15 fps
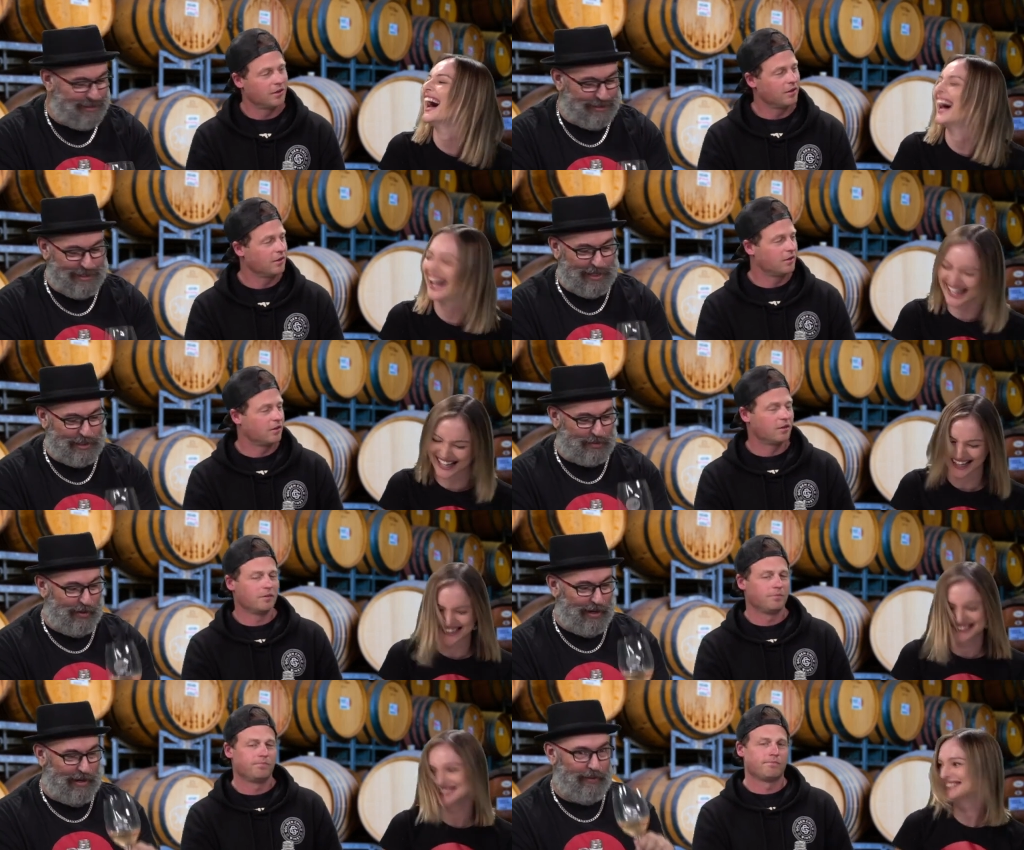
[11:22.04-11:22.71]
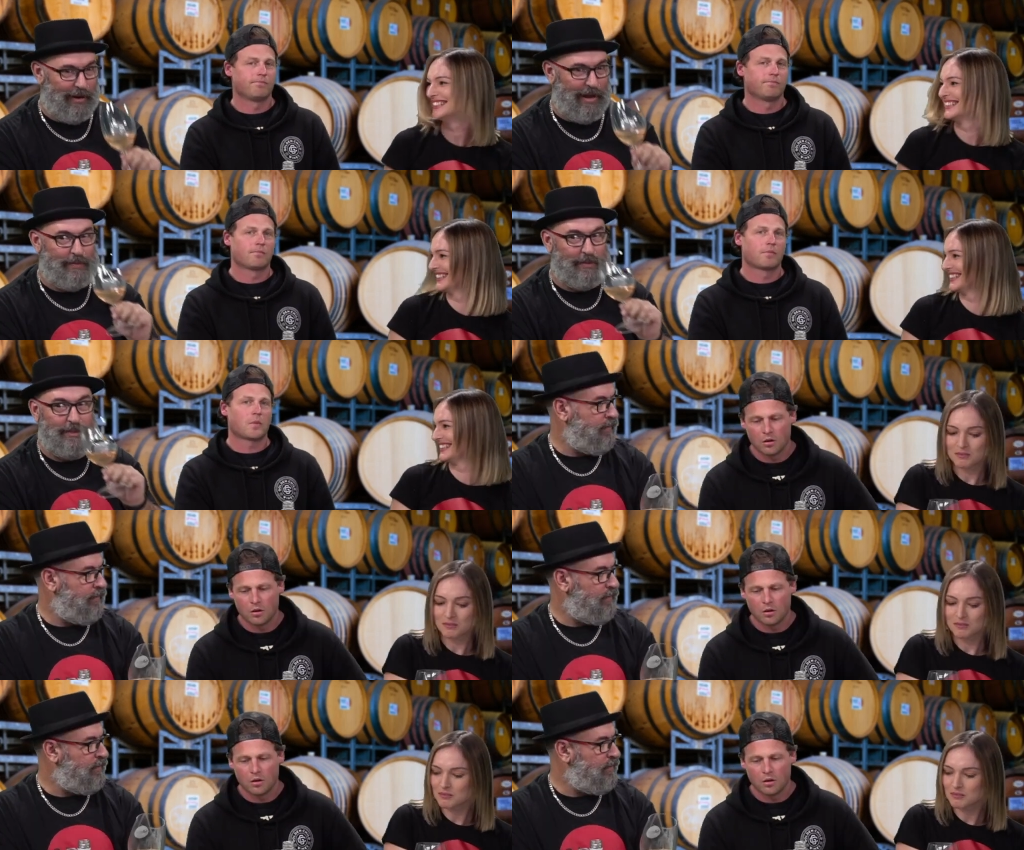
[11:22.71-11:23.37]
Speaker 1: Tell us really what
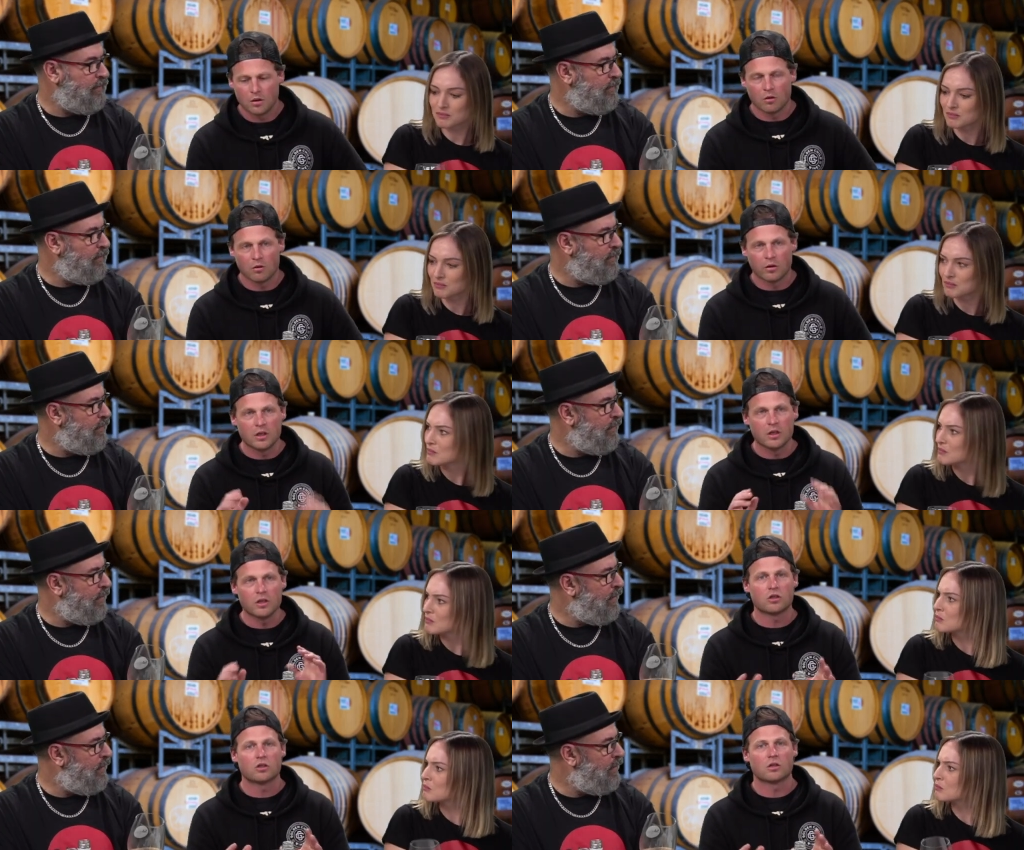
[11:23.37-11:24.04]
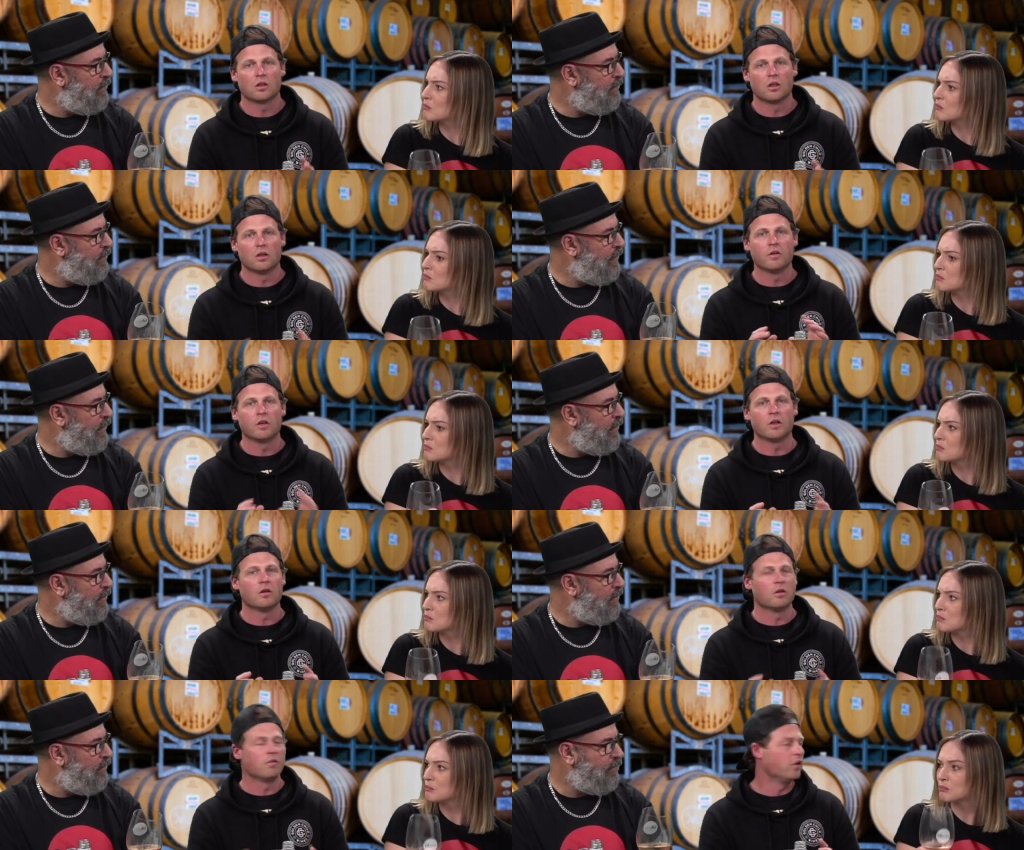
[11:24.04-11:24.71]
happens. There are yeasts
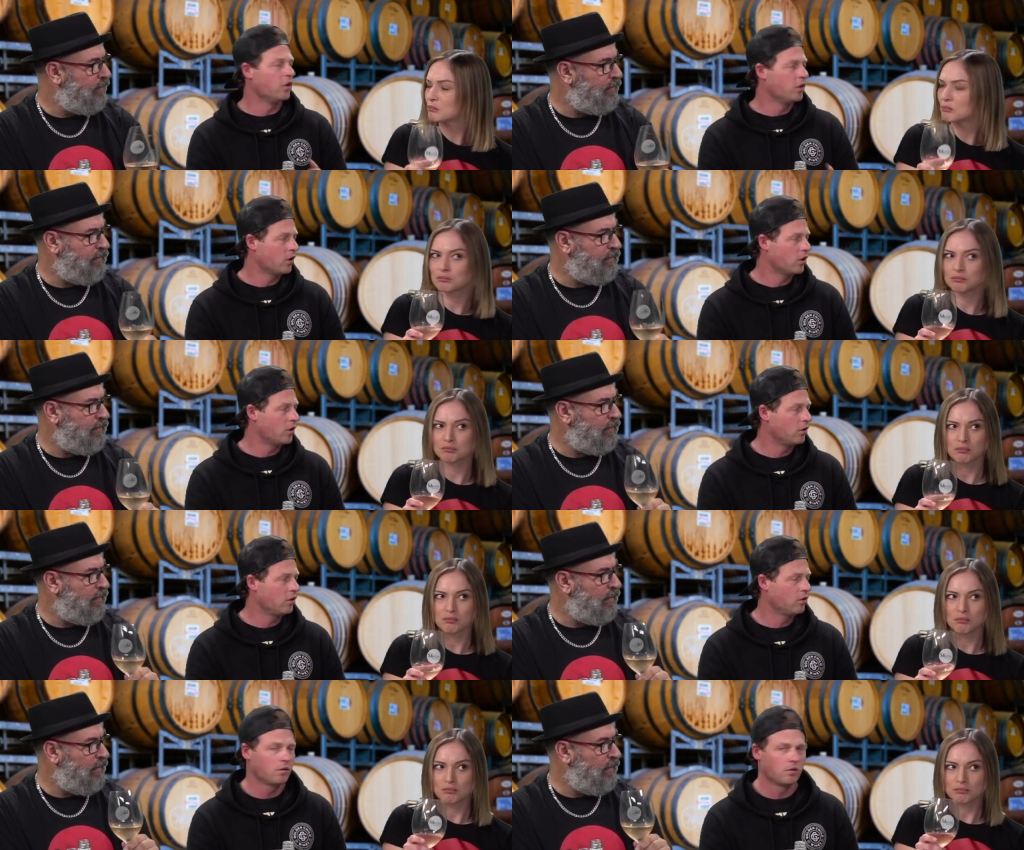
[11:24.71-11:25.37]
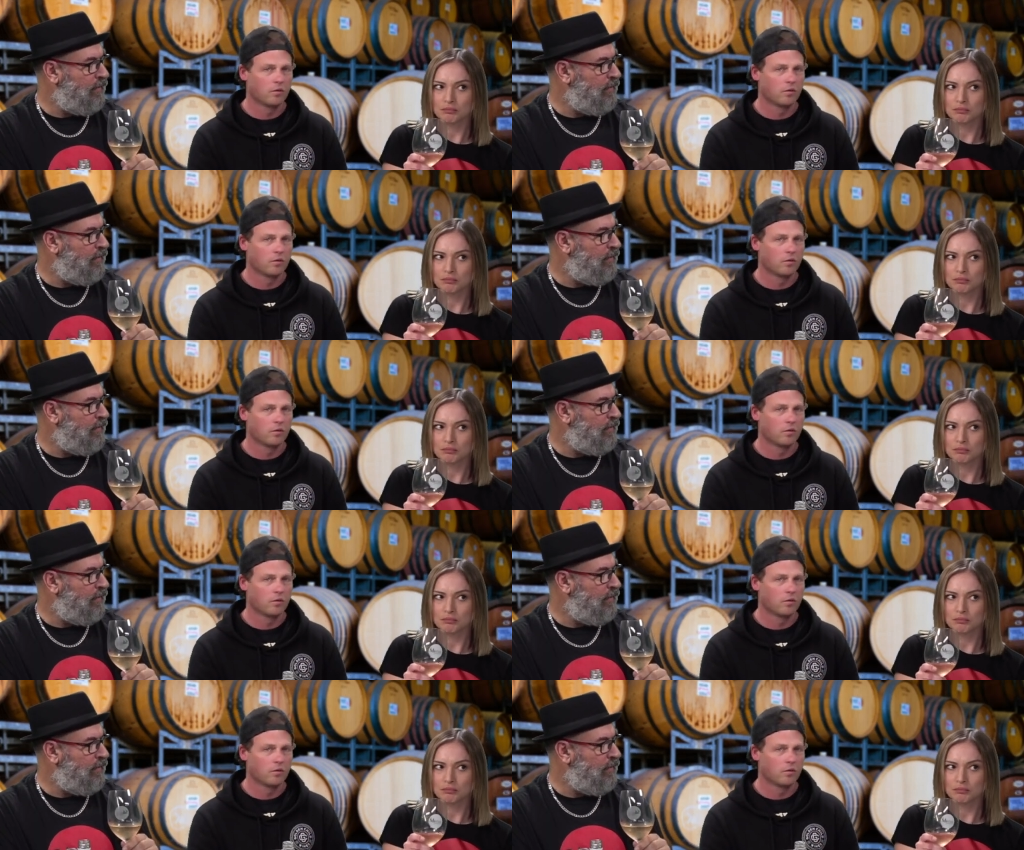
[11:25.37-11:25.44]
living in the vineyard,